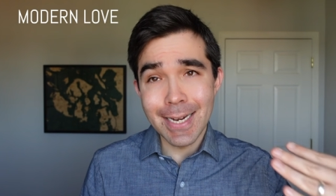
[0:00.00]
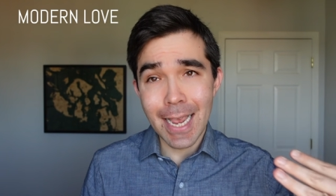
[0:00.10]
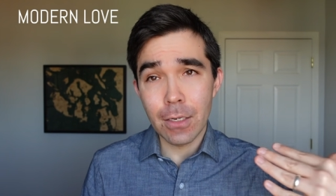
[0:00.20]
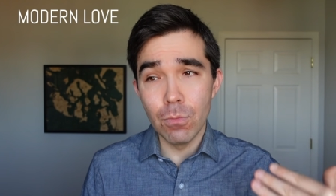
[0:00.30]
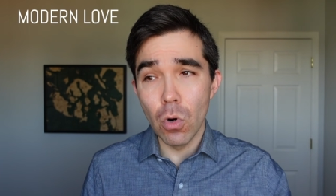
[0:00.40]

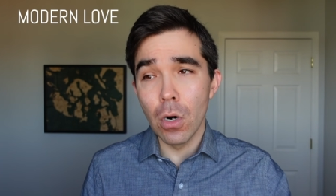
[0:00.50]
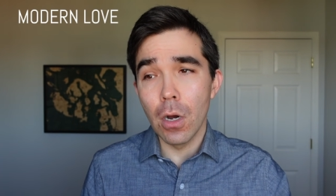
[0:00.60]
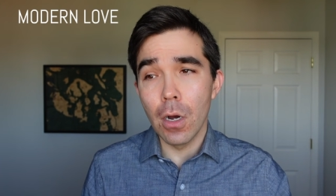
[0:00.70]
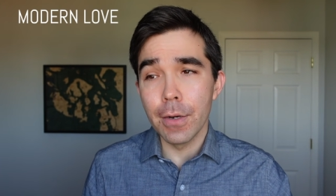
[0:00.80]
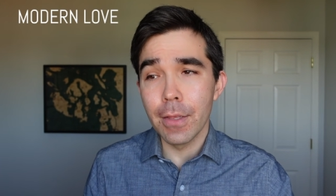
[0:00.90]
connect more
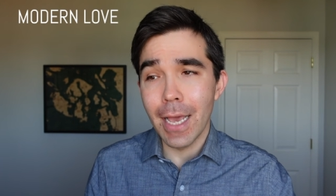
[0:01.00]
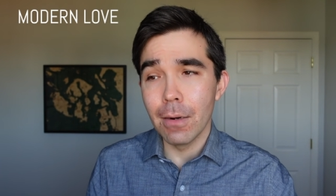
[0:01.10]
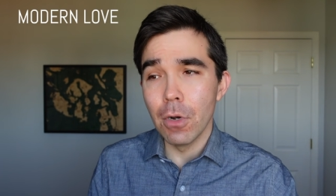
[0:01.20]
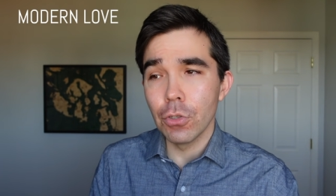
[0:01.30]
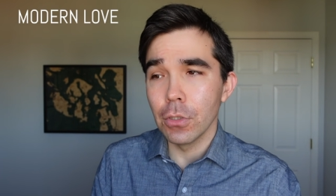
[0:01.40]
on that
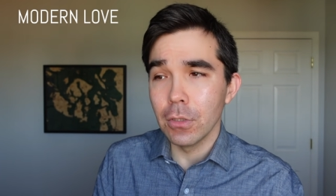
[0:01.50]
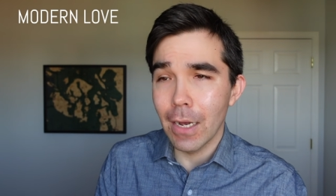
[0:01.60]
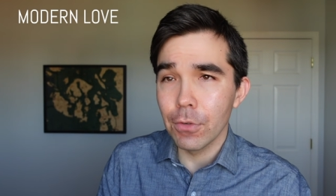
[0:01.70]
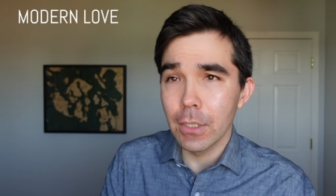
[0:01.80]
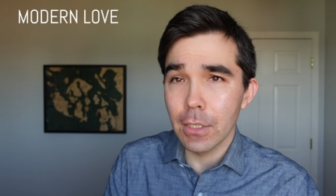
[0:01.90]
emotional
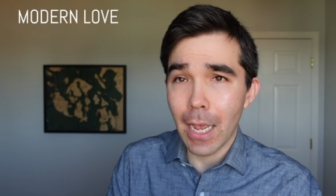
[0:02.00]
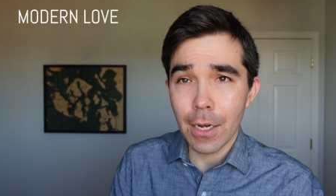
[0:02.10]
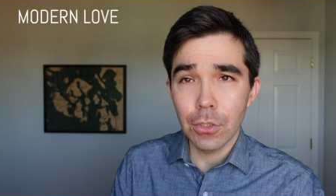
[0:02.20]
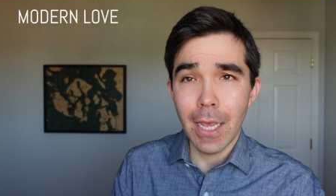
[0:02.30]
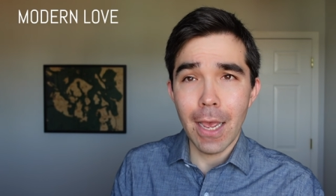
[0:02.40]
level and to
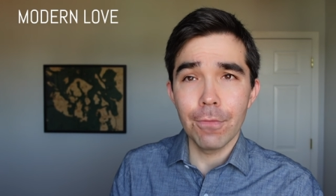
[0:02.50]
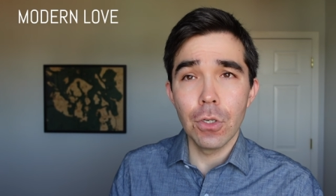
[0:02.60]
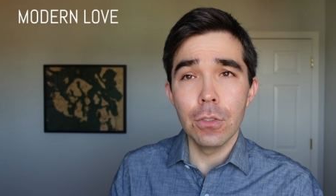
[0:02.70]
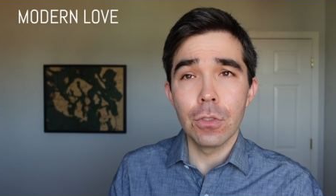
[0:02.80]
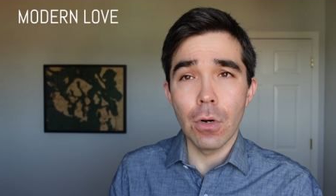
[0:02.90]
actually have
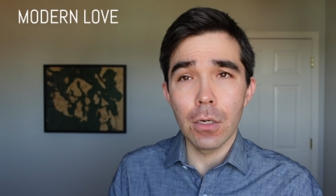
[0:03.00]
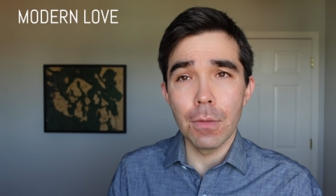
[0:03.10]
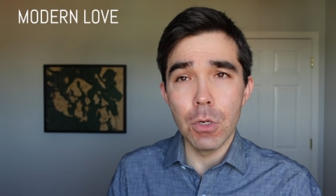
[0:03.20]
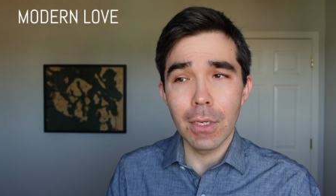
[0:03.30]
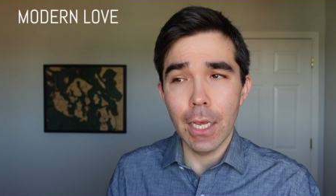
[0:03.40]
good, strong
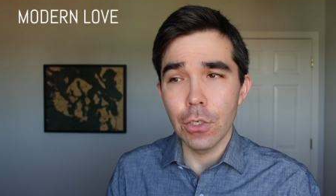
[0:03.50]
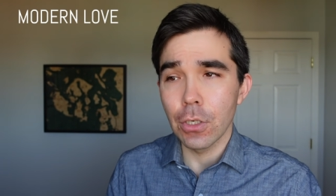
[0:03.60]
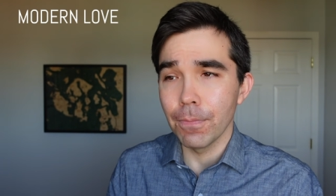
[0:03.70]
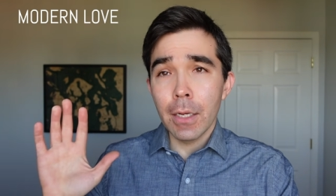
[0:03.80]
communication.